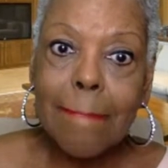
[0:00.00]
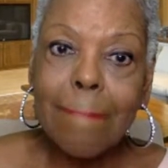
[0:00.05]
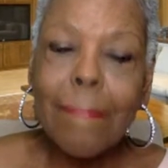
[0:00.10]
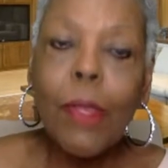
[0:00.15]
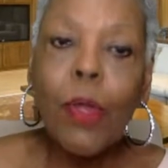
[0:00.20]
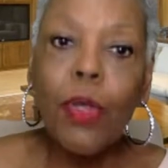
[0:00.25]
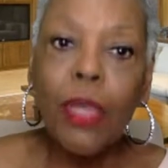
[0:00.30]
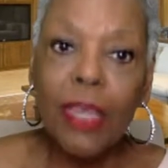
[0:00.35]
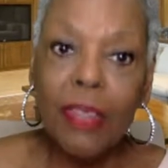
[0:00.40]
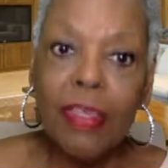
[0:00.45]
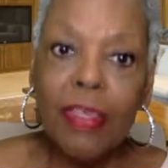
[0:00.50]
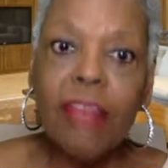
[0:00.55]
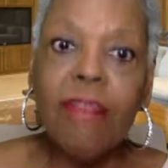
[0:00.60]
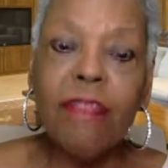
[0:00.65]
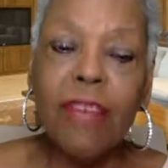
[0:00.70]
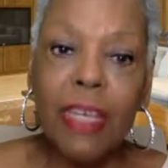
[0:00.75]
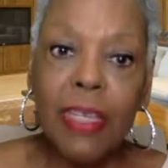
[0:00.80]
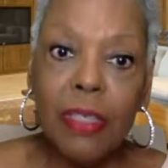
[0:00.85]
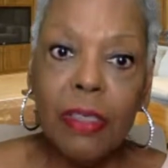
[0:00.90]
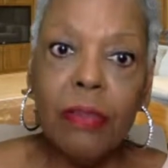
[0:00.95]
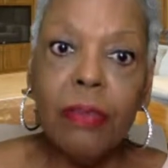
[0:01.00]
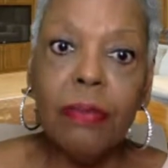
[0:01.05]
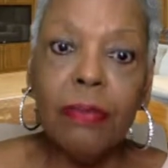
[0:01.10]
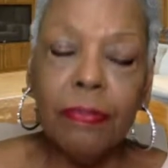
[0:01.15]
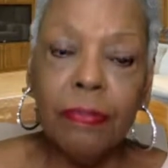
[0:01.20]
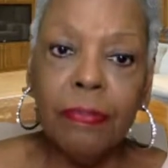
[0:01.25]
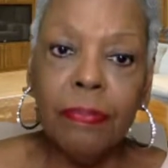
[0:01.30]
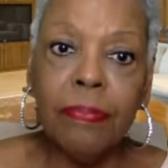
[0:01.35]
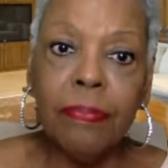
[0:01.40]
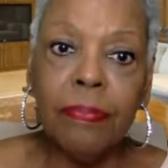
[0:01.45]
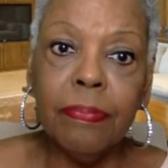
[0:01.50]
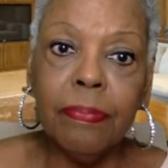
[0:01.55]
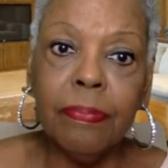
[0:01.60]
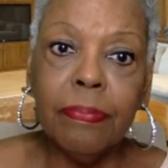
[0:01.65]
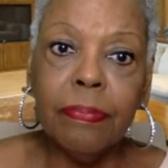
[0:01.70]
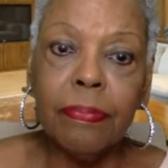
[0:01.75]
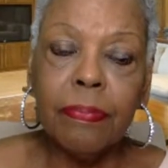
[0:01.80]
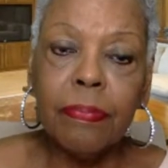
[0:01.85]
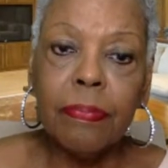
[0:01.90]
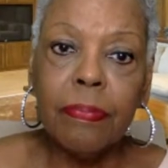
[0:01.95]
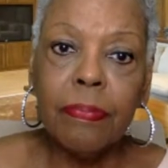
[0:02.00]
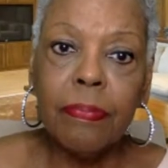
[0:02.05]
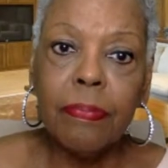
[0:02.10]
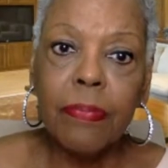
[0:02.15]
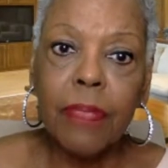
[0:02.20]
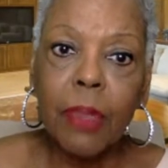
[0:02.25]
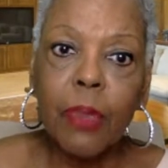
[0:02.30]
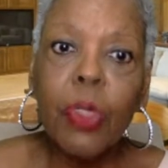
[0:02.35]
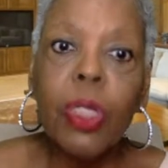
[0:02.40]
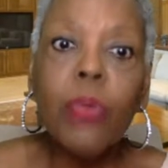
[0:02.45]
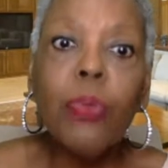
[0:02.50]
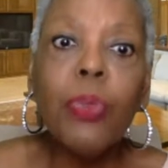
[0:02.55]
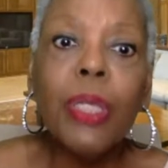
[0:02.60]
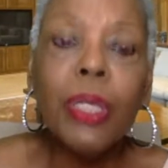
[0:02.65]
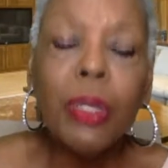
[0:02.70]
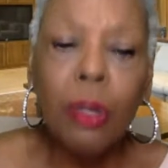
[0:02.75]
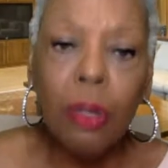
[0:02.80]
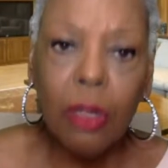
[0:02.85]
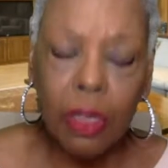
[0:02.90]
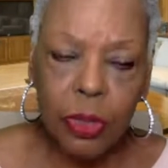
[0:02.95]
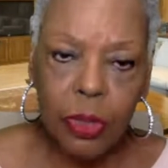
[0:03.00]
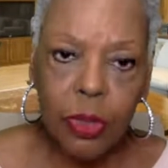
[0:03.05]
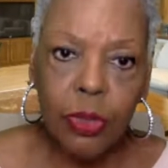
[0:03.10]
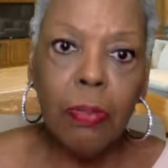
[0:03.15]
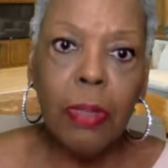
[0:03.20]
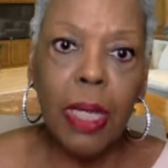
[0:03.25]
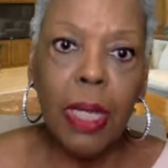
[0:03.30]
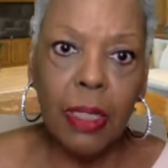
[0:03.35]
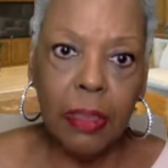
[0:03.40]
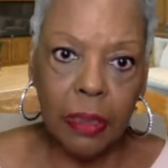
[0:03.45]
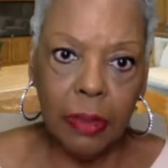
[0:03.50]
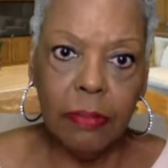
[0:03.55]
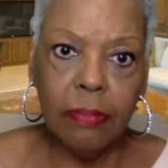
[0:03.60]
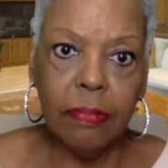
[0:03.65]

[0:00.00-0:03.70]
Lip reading: Okay, they failed. What are we going to do about it?